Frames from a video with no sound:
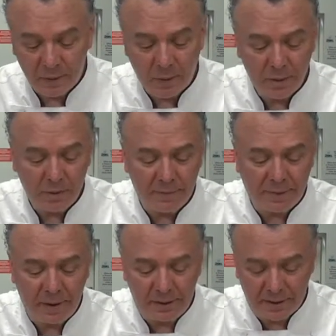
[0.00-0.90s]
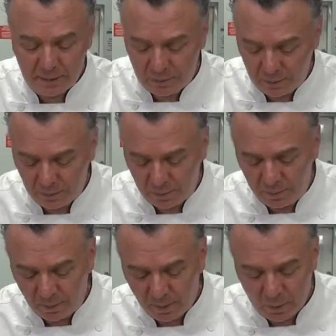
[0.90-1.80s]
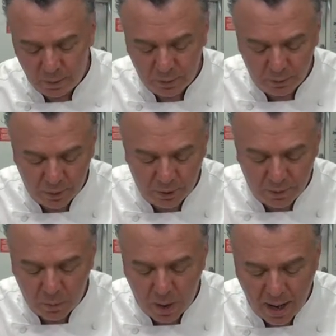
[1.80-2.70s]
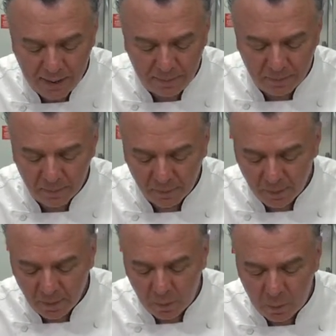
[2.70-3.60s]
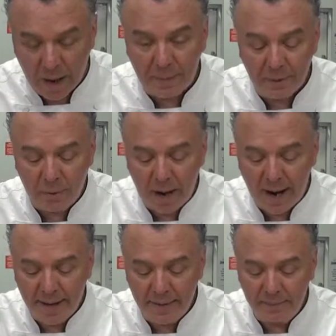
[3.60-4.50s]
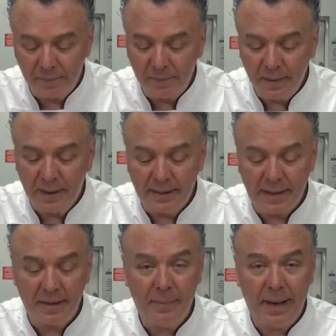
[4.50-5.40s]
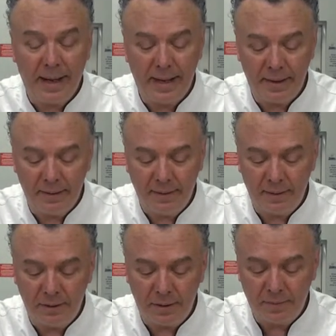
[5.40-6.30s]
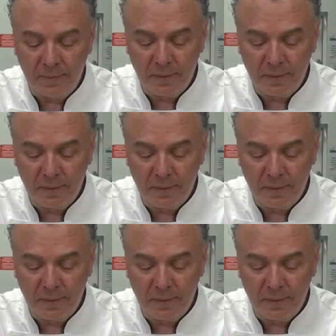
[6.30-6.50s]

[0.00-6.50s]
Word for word: going to do first is once you chill the wine, wipe it dry, and then take the blade and just